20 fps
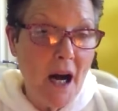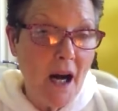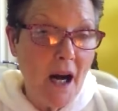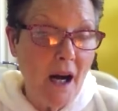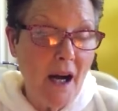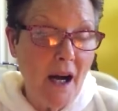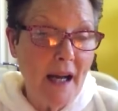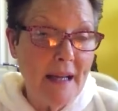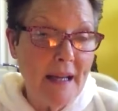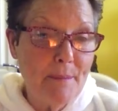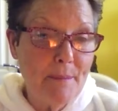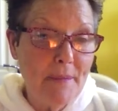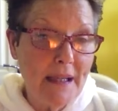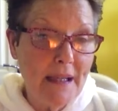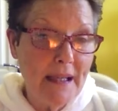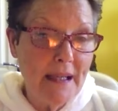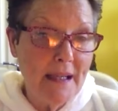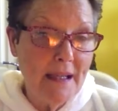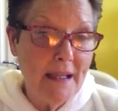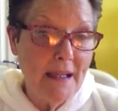I'm
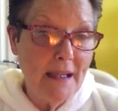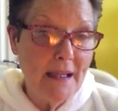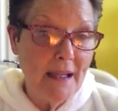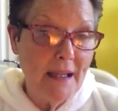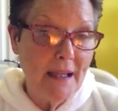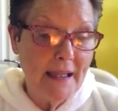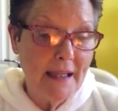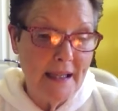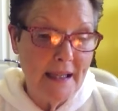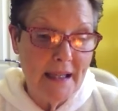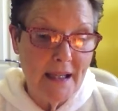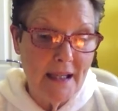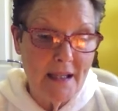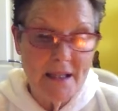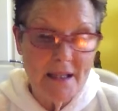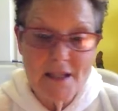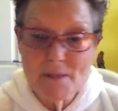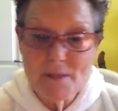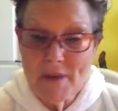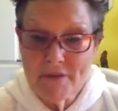in
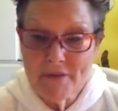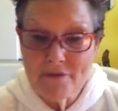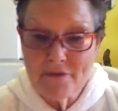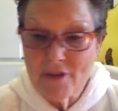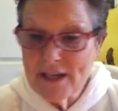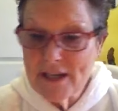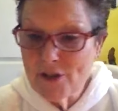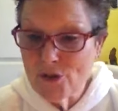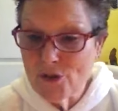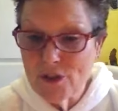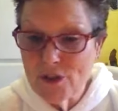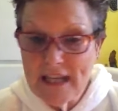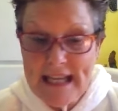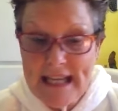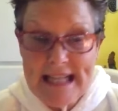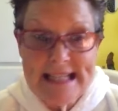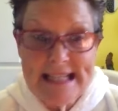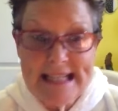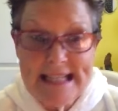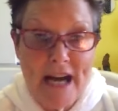England. My friend on
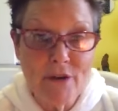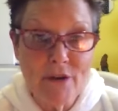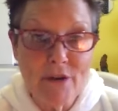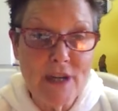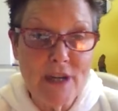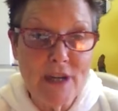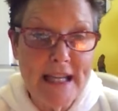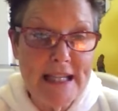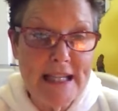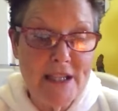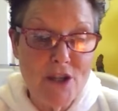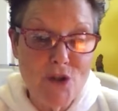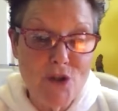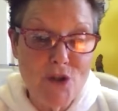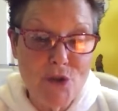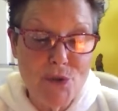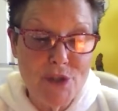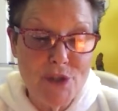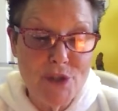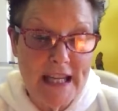here, Daryl, he's in
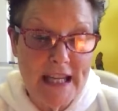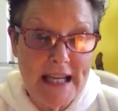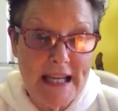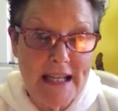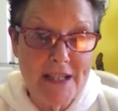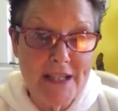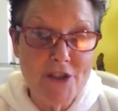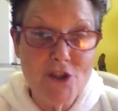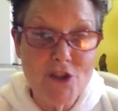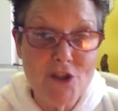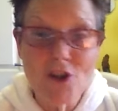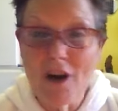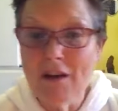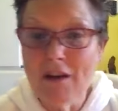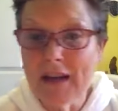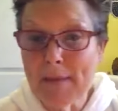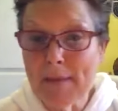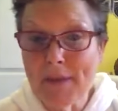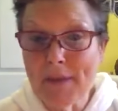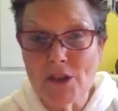New Zealand. You can't
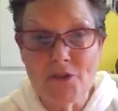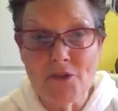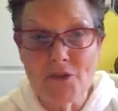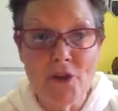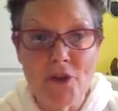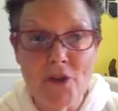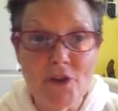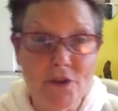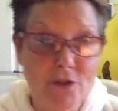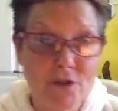get much further